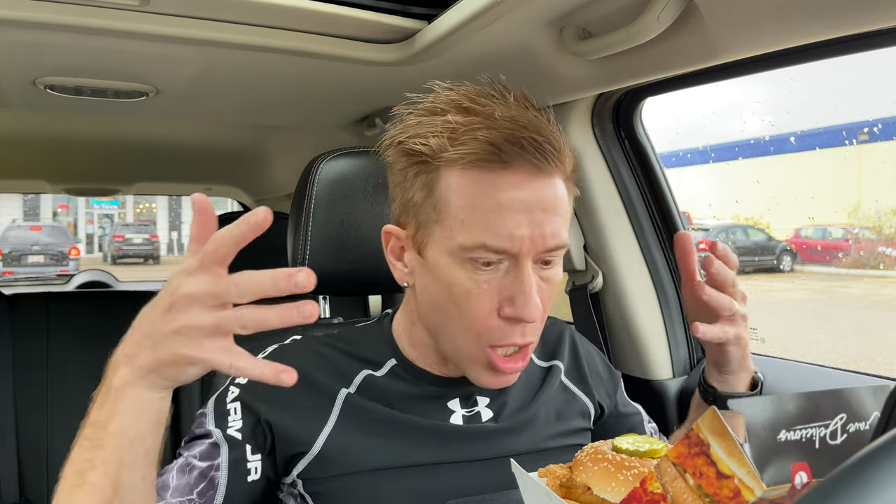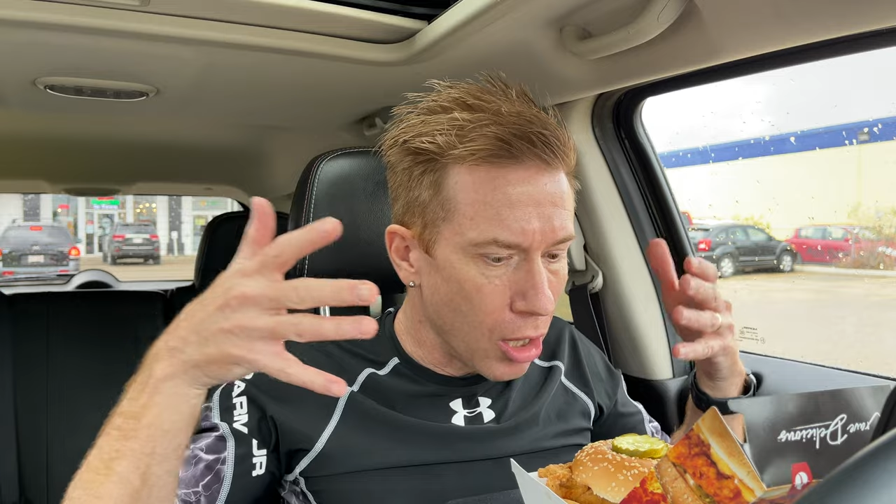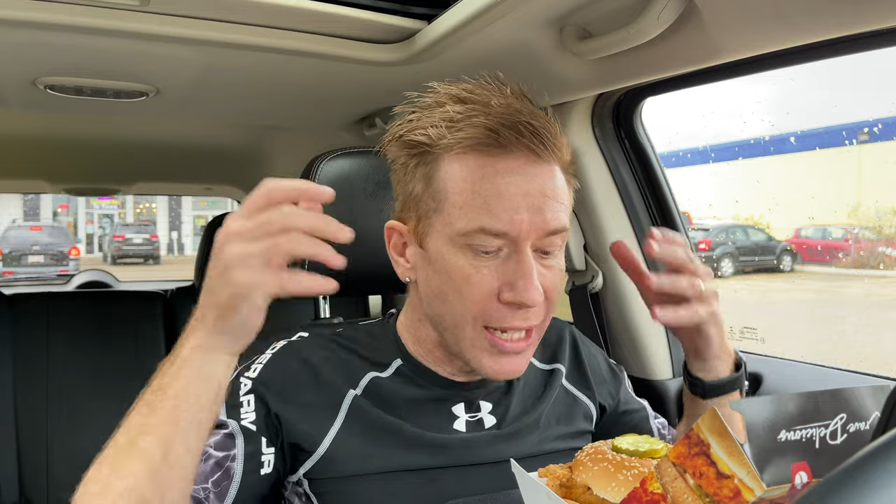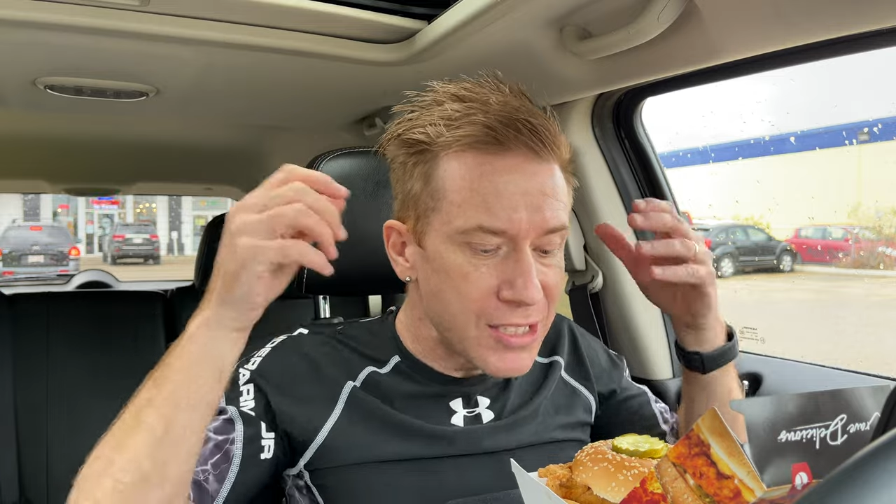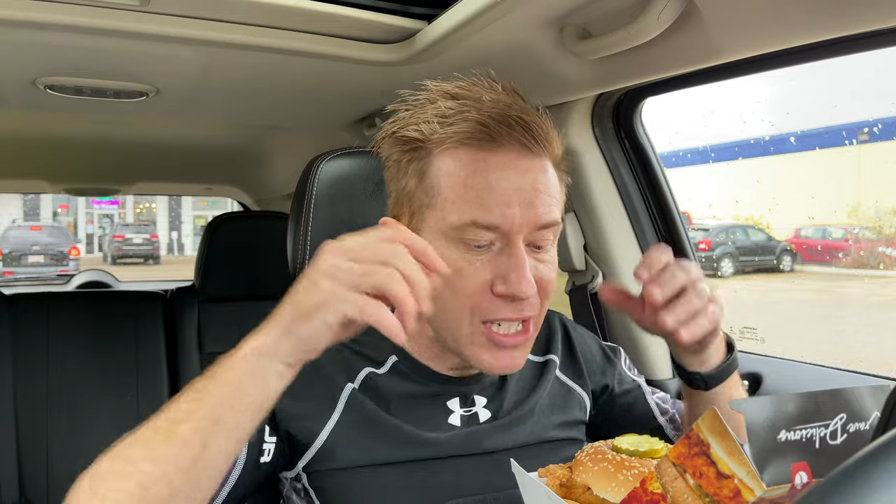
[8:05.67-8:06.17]

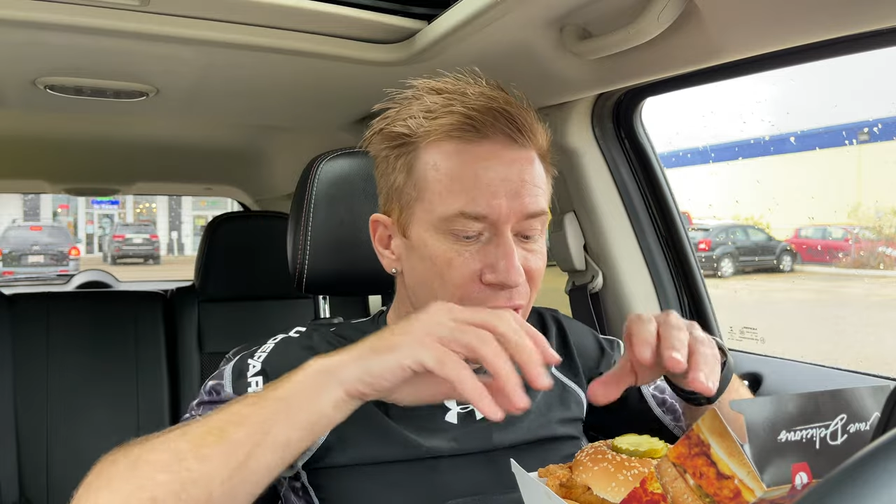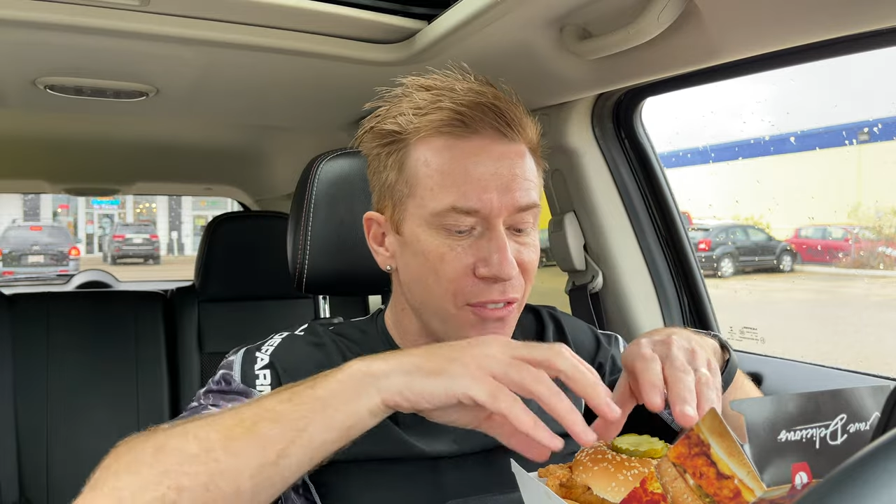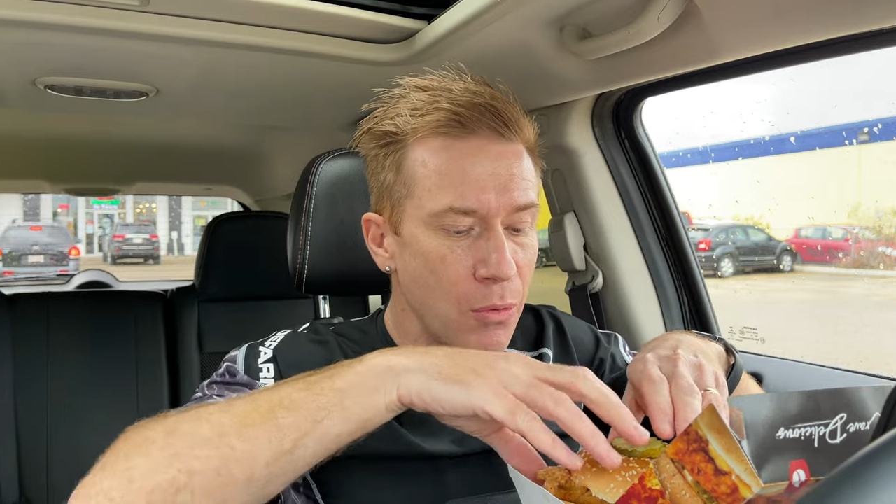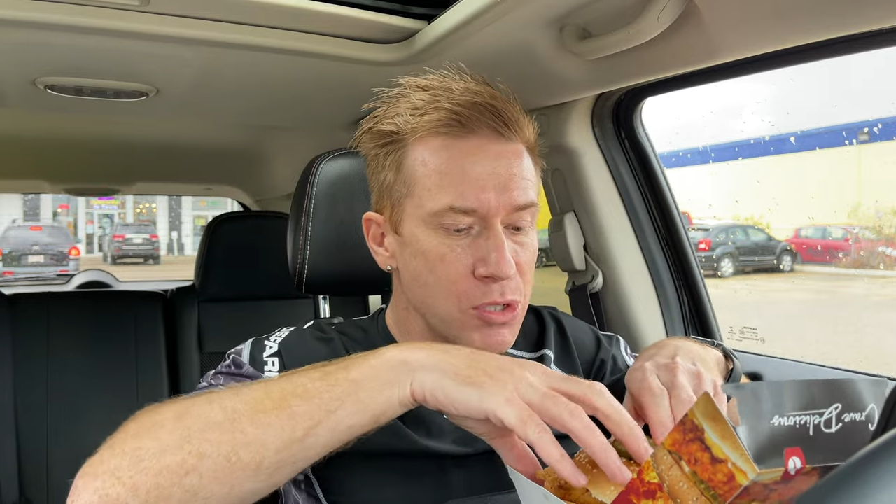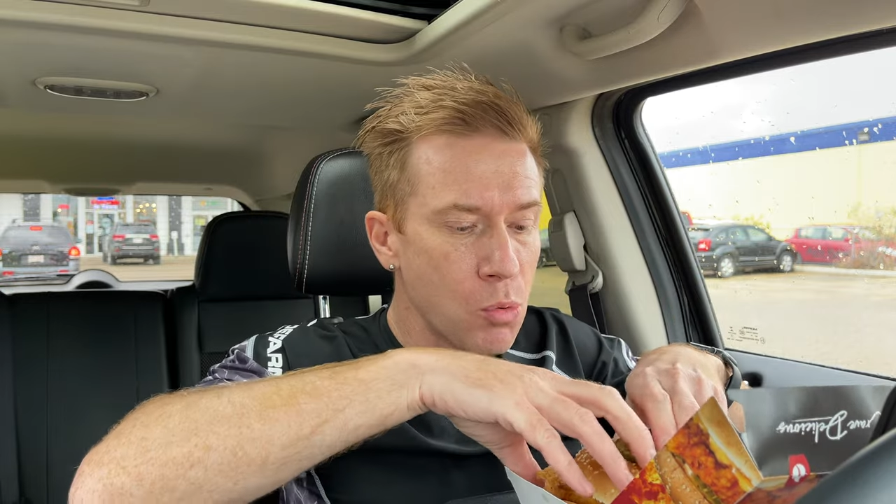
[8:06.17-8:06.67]
let's see if
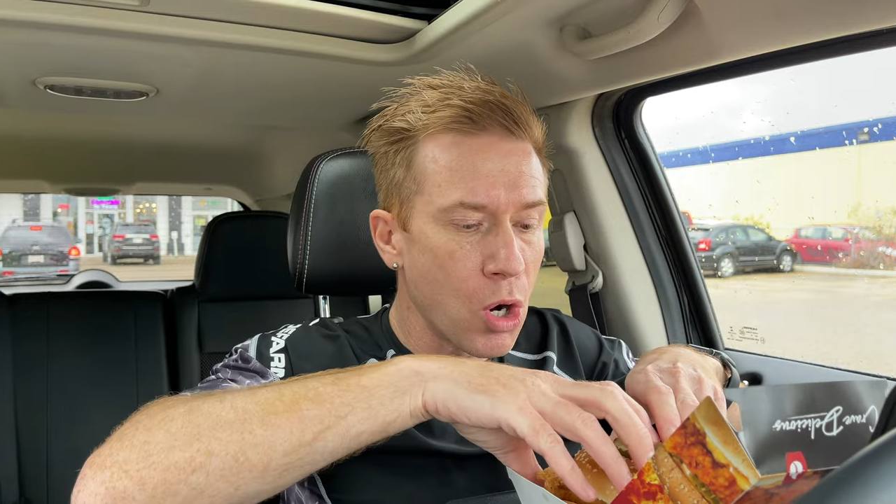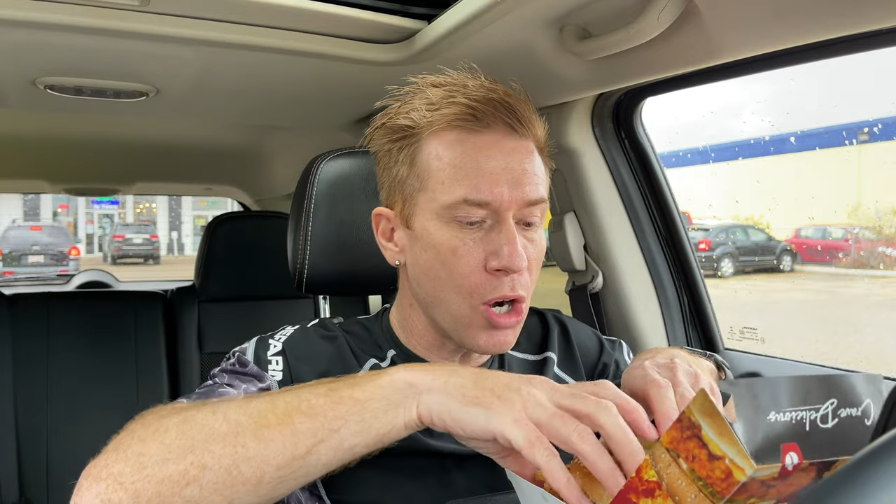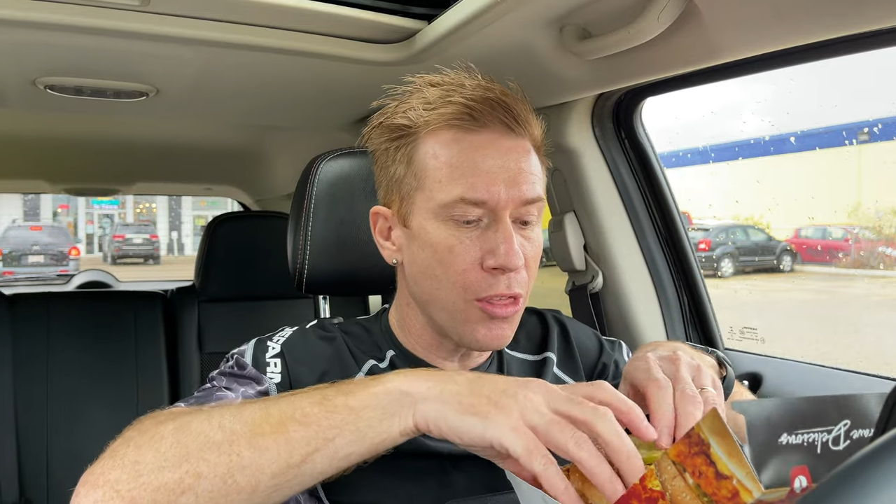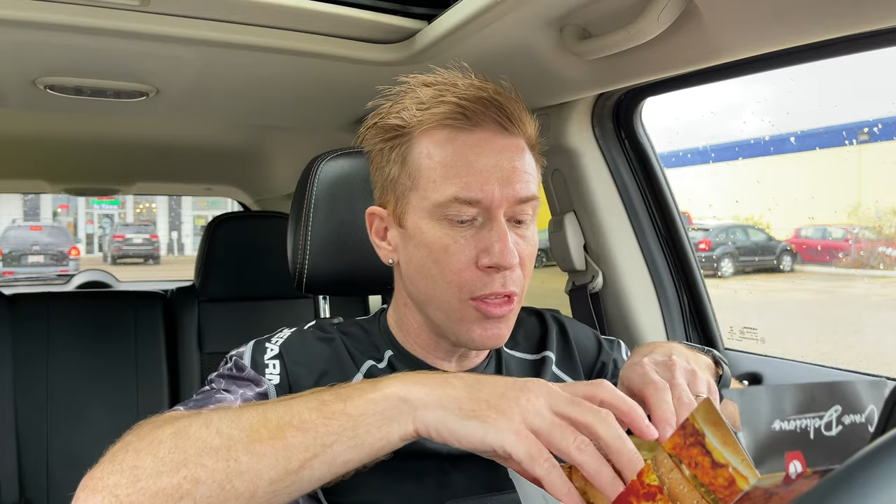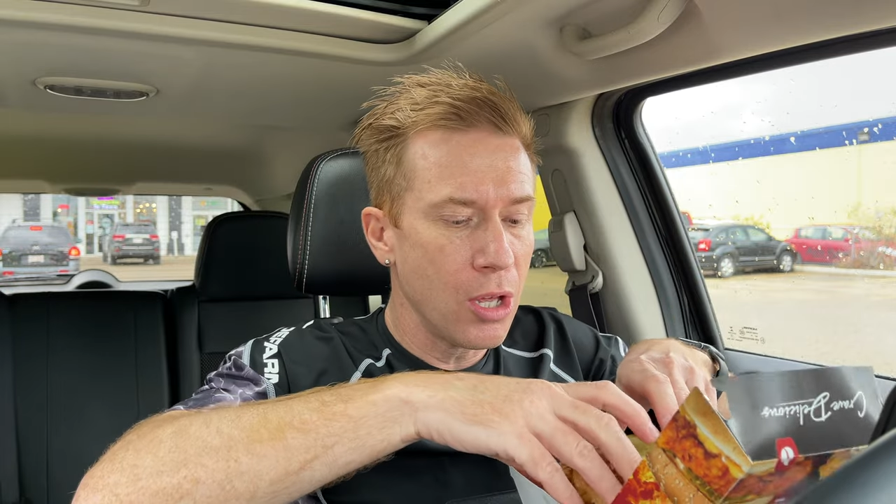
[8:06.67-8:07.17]
it was
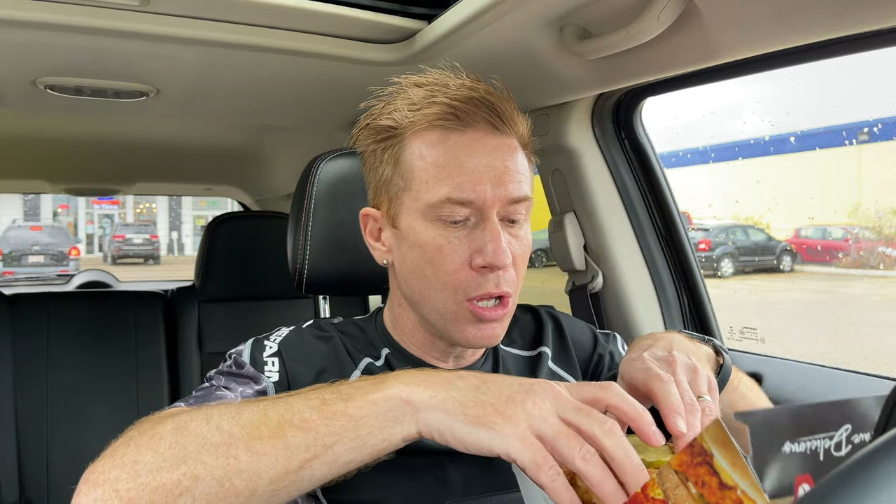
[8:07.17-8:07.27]
worth